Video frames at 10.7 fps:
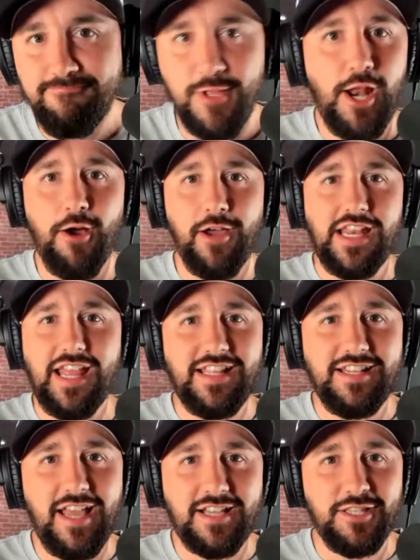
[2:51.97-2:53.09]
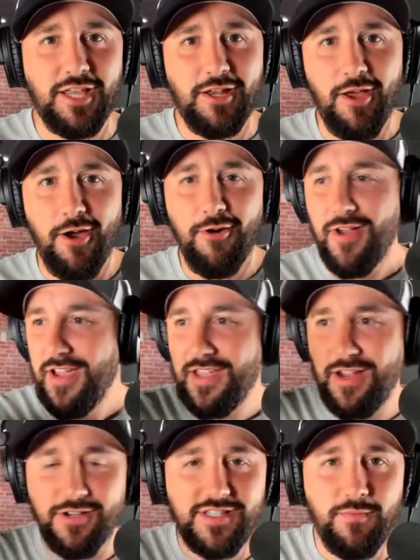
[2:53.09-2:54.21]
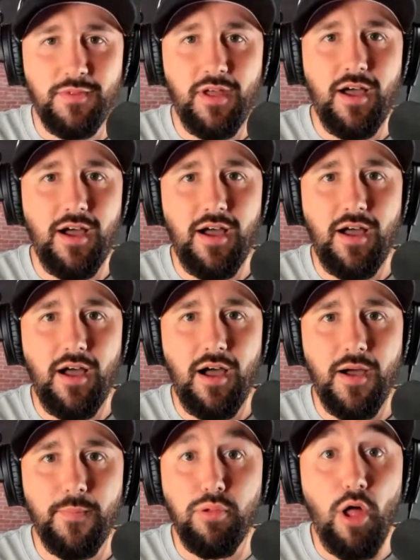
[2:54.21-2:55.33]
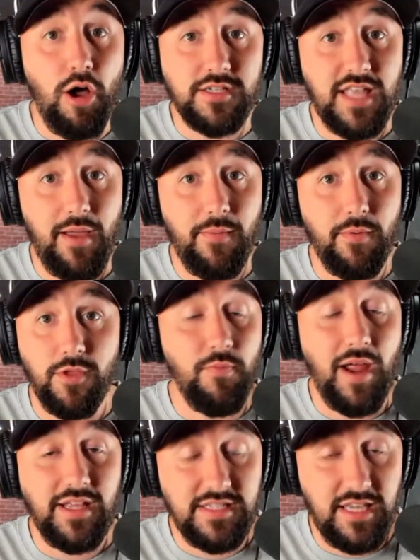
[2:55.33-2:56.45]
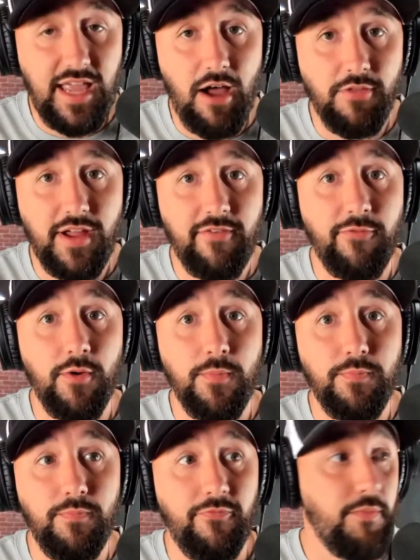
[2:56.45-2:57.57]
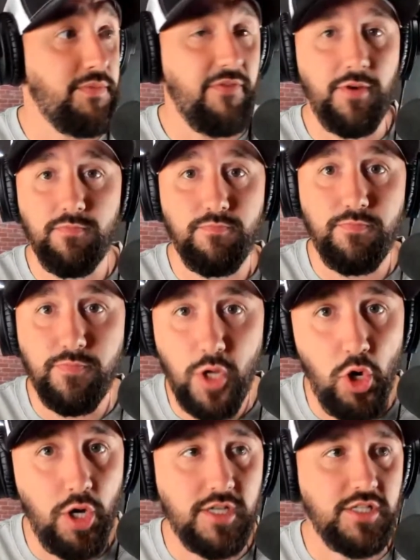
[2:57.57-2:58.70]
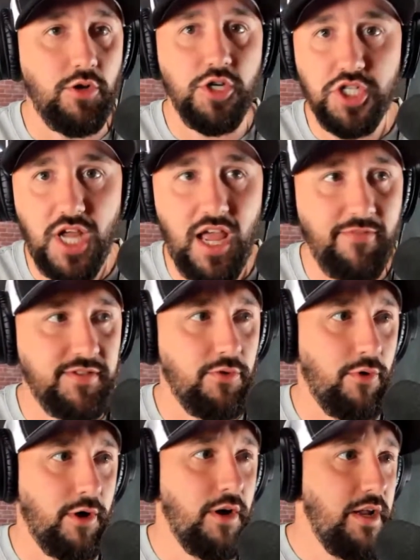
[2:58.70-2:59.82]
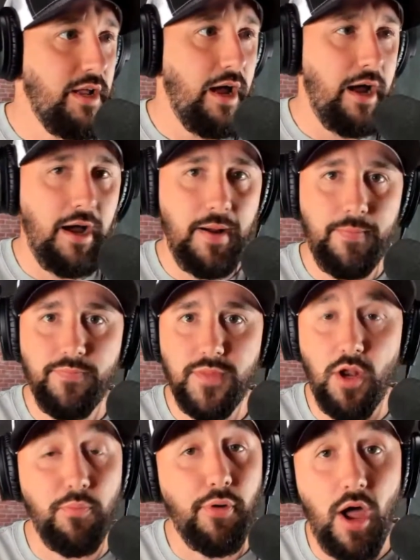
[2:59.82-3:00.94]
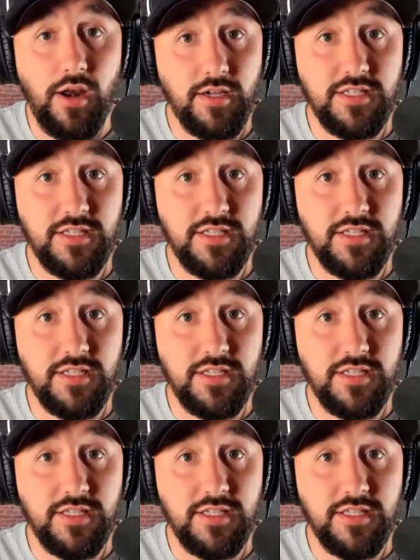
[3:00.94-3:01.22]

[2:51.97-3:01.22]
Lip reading: And then next thing you know, here's some blogs that you might see out there from different cooks or chefs or products